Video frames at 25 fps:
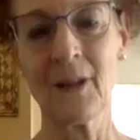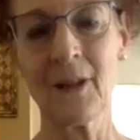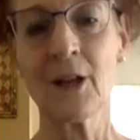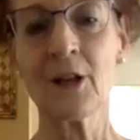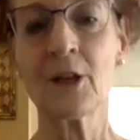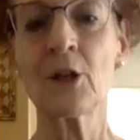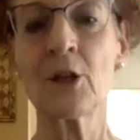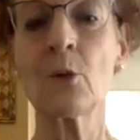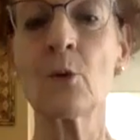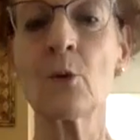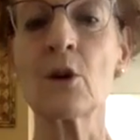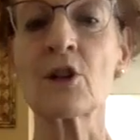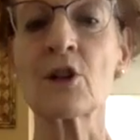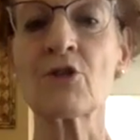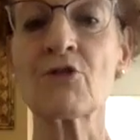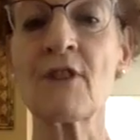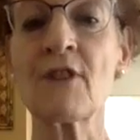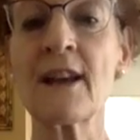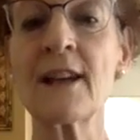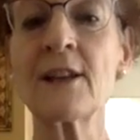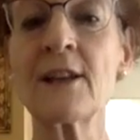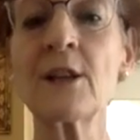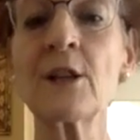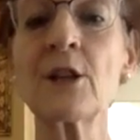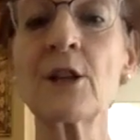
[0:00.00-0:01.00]
You are
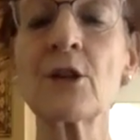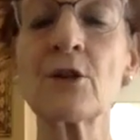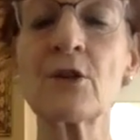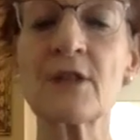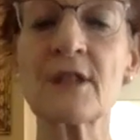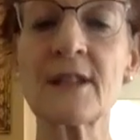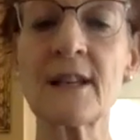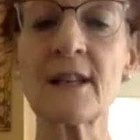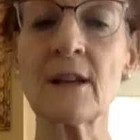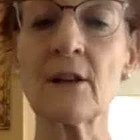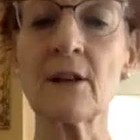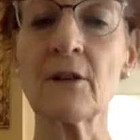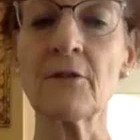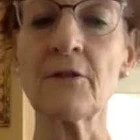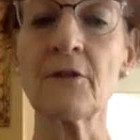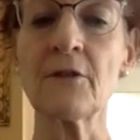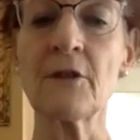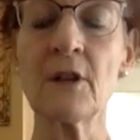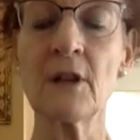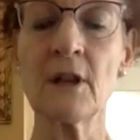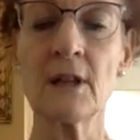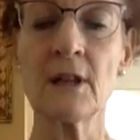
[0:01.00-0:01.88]
training yourself